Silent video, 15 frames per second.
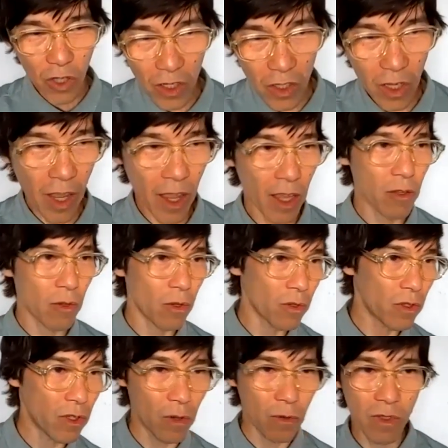changing
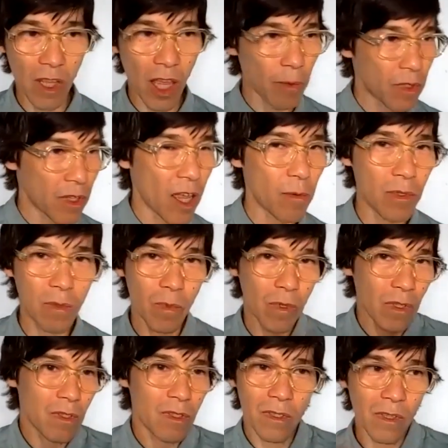angles, you know, stab is
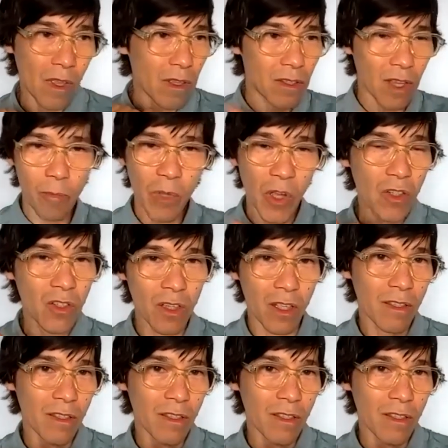it's like punching.